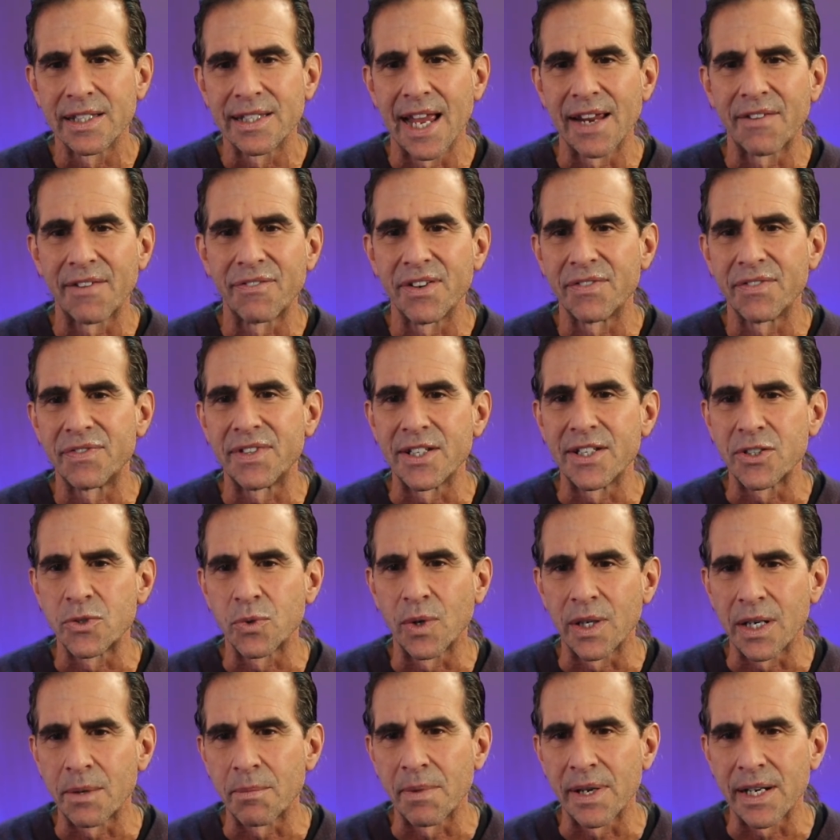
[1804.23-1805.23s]
Take 15,
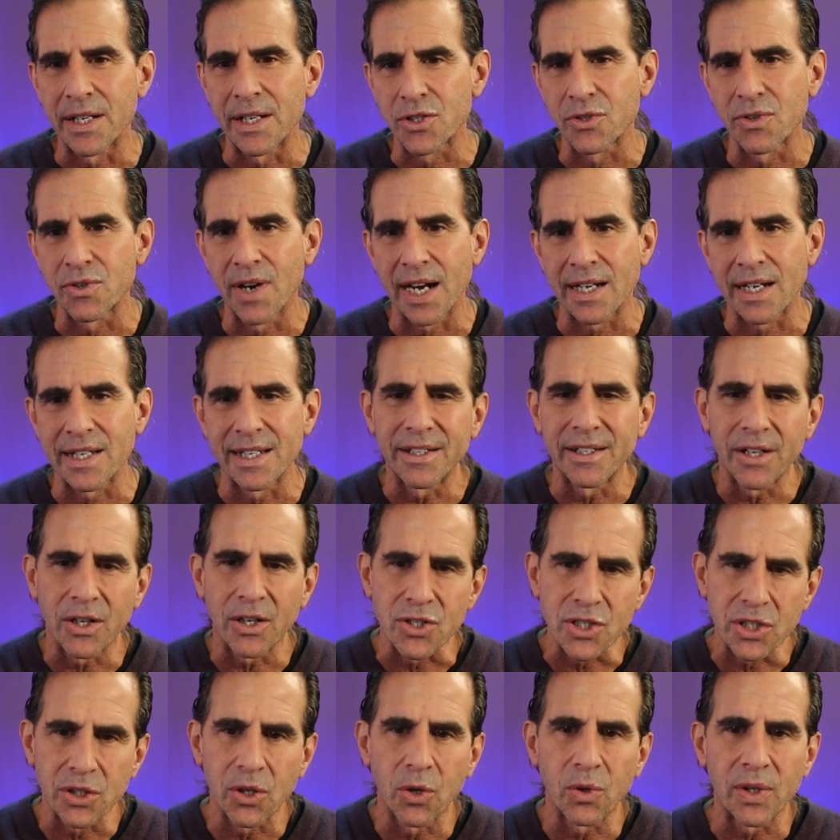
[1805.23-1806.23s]
20 minutes, crack,
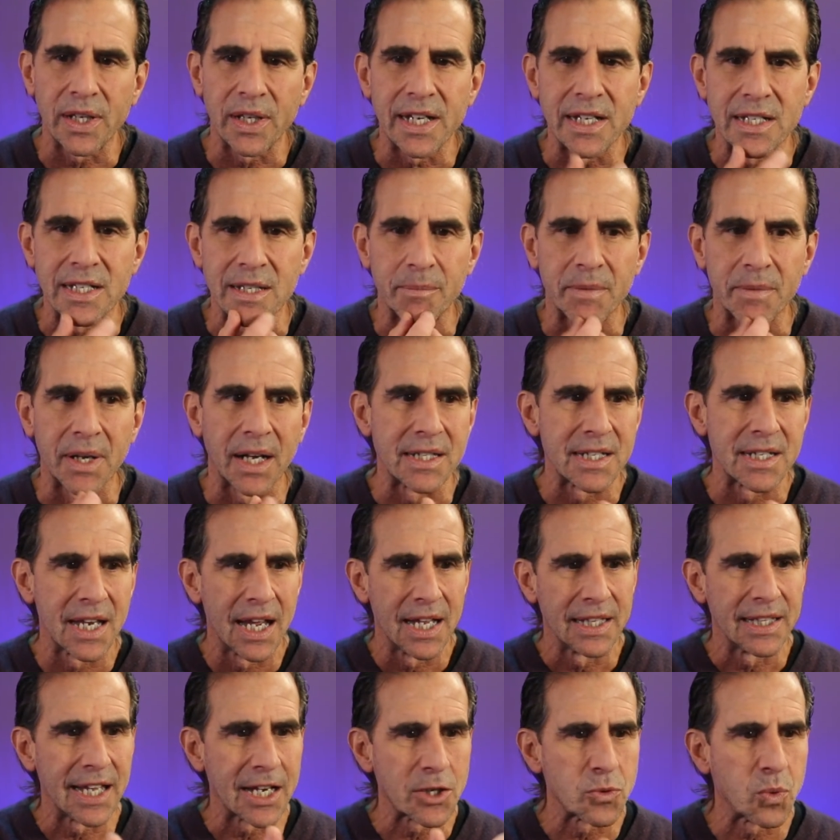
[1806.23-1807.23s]
slowly eat some nuts.
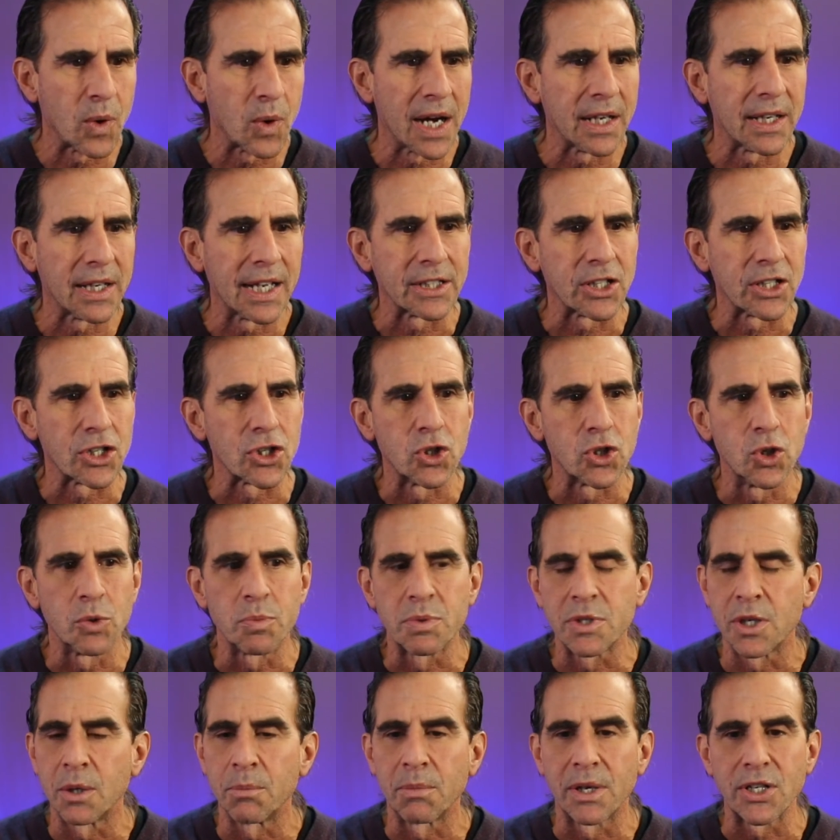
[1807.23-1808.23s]
That's why I like the
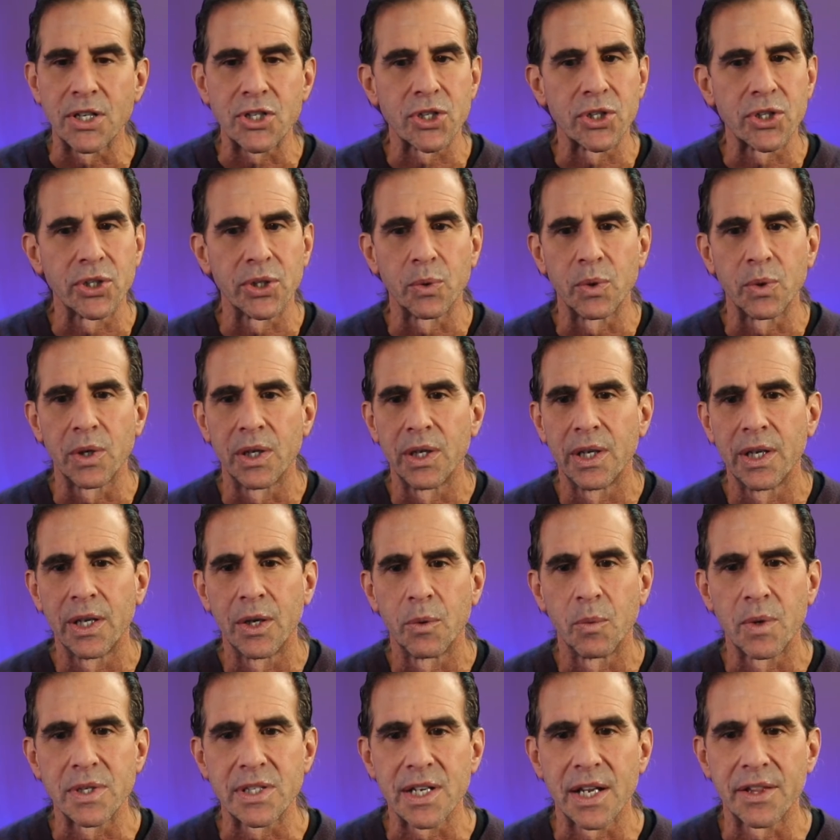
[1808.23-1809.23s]
soup so much too,
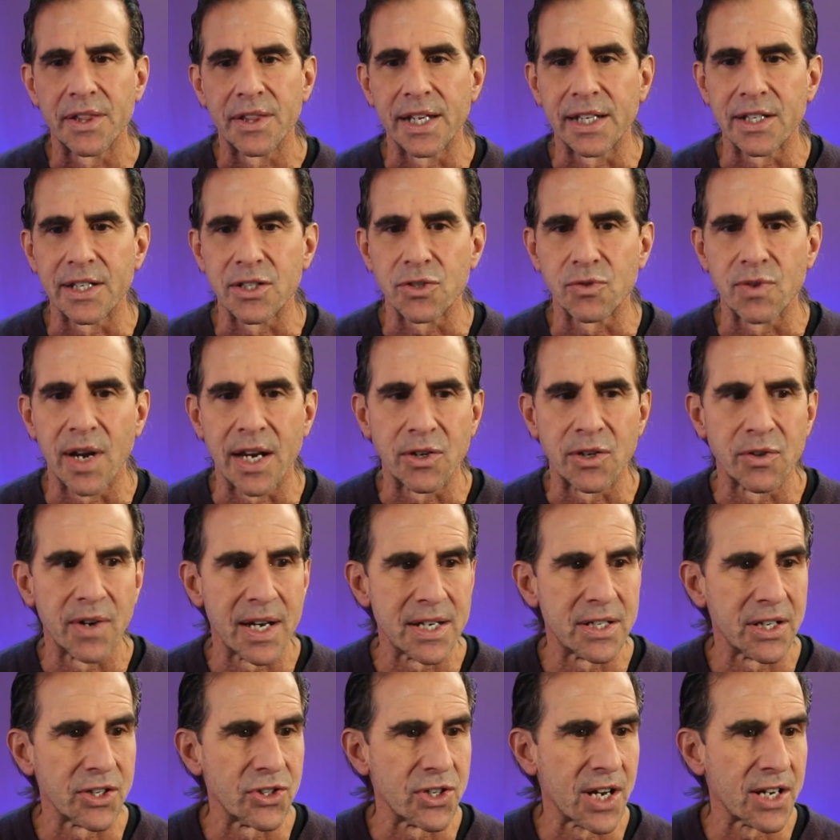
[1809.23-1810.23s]
which I think is great.
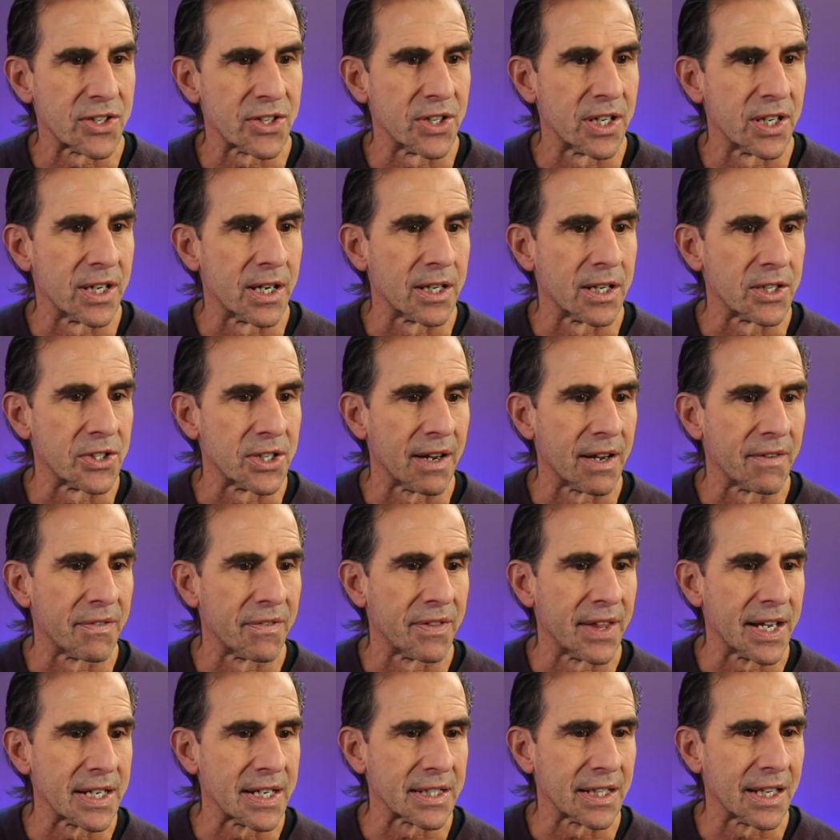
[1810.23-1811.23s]
Great suggestion,
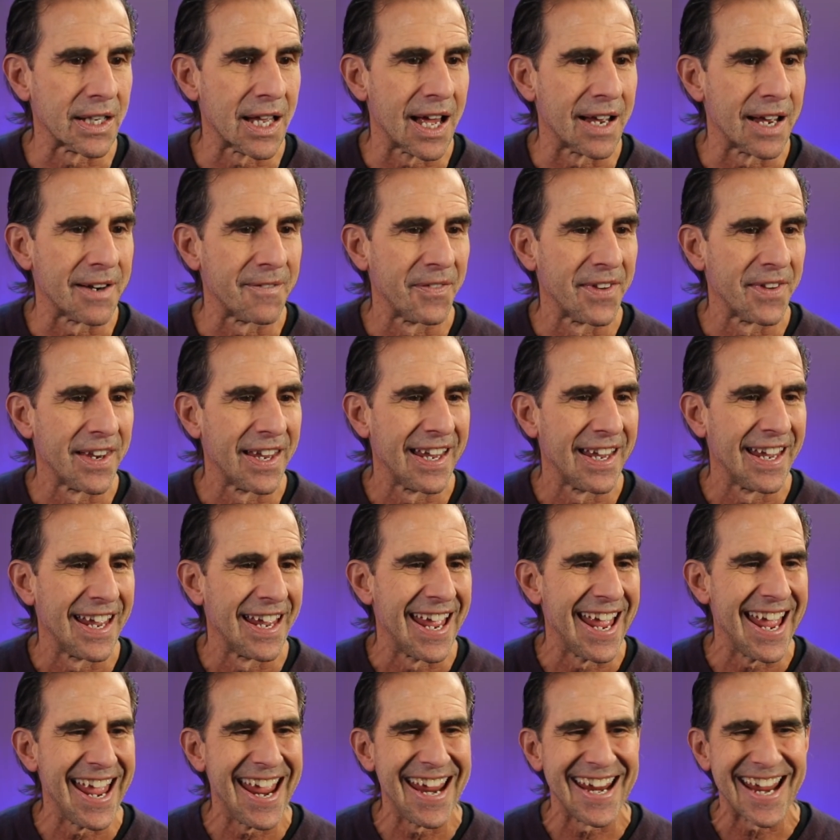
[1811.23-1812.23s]
Jeff. Thanks a lot.
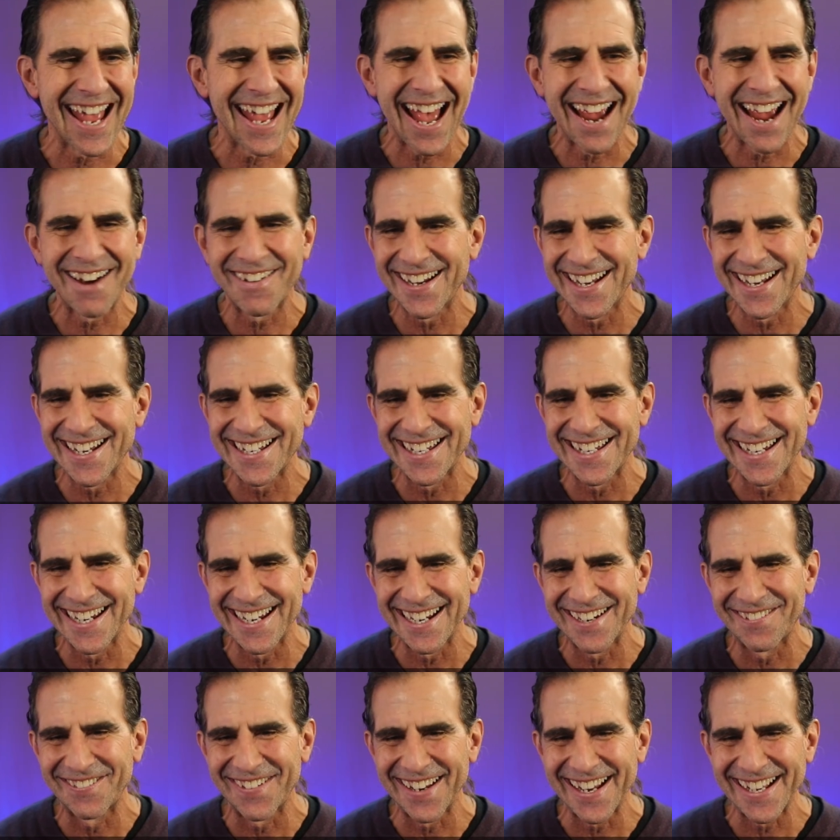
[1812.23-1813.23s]
Hey, Harriet is
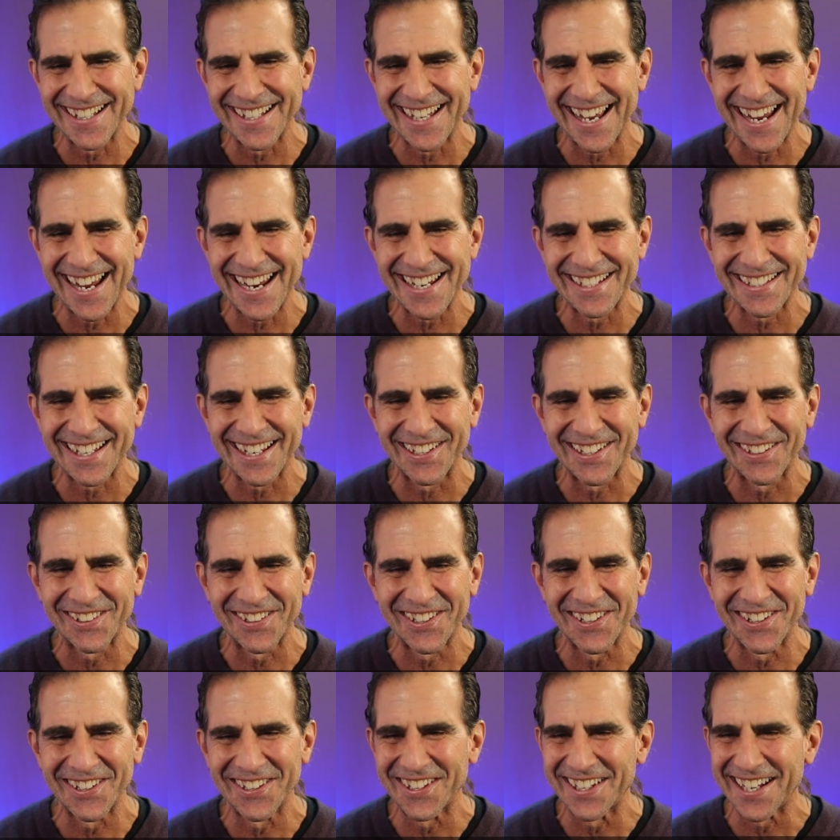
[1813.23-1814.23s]
here. Fantastic.
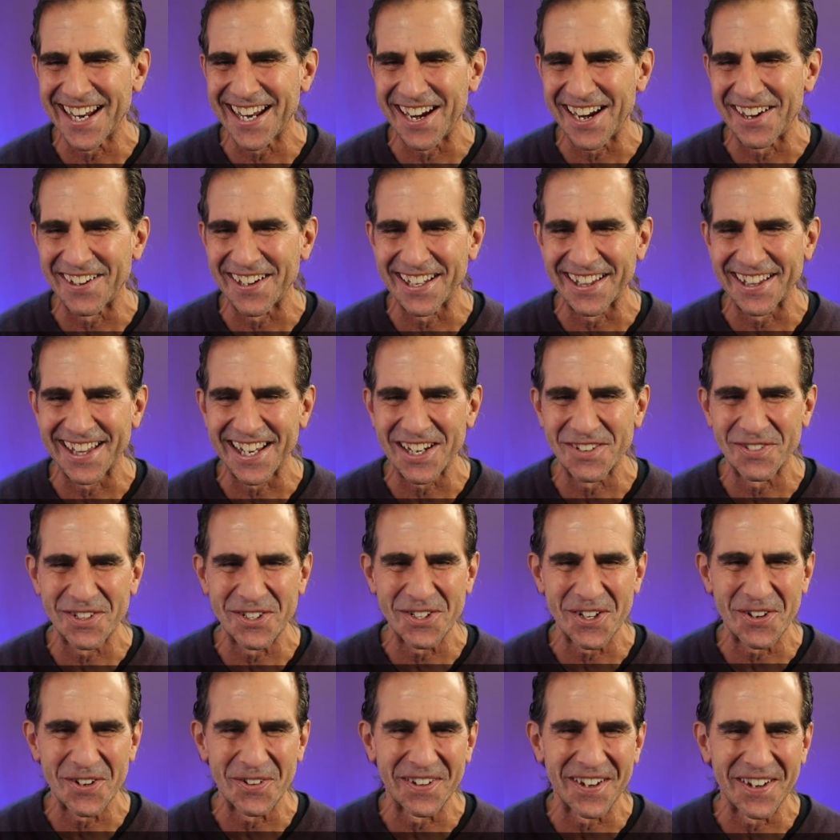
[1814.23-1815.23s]
Looking good, Harriet. Thanks for
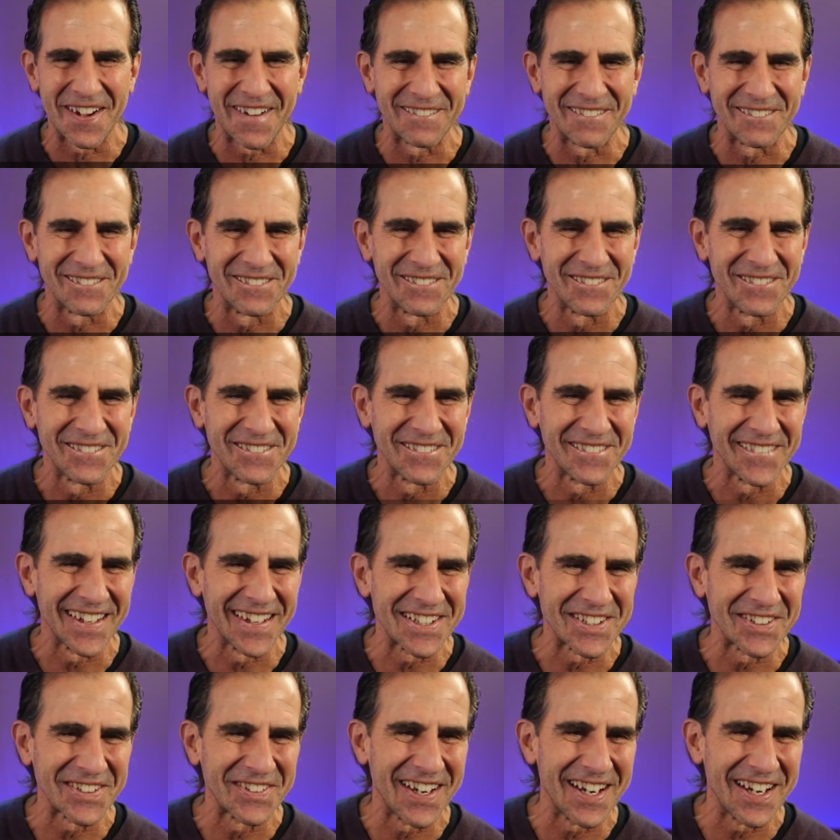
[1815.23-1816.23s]
showing up.
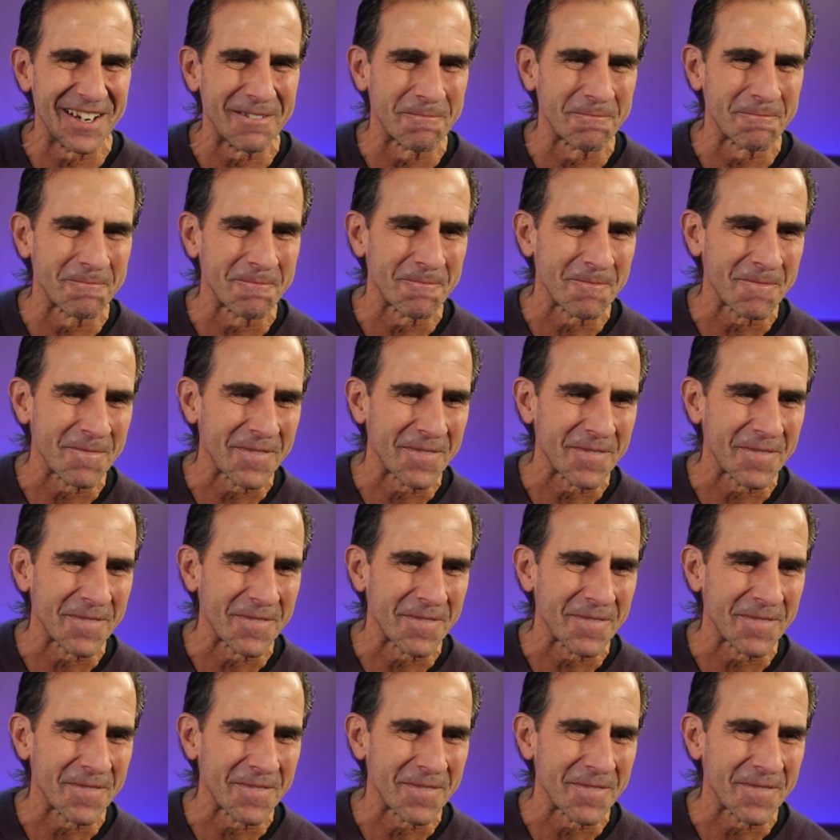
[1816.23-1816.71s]
That's great.